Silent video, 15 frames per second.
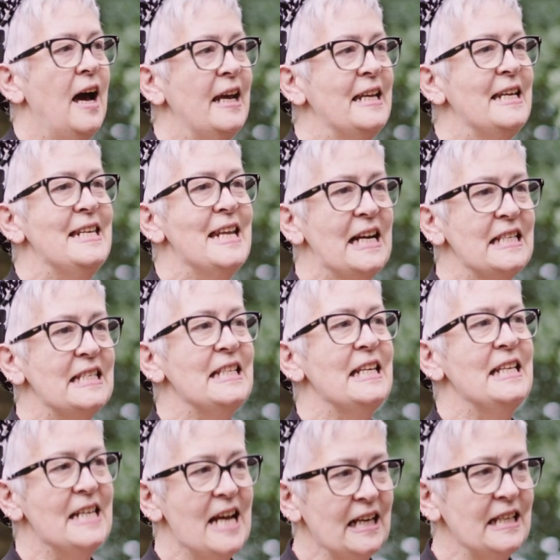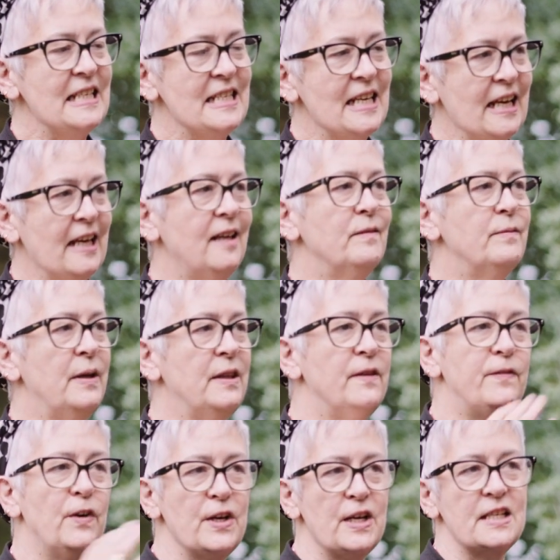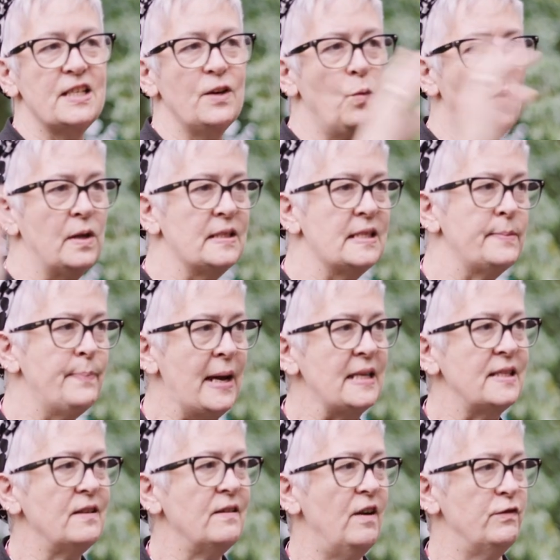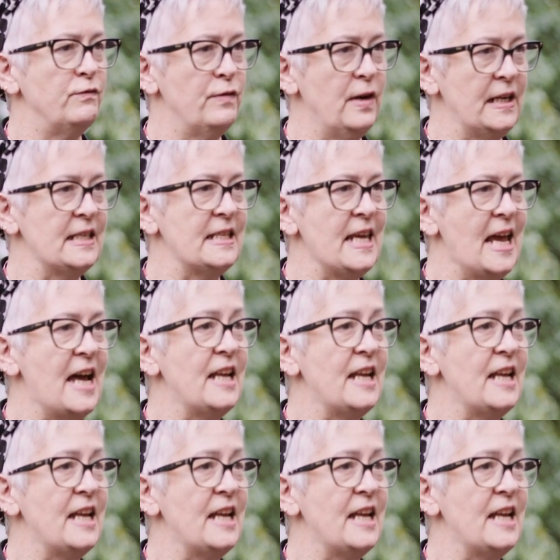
And in 1990, when the Voyager 1 spacecraft reached the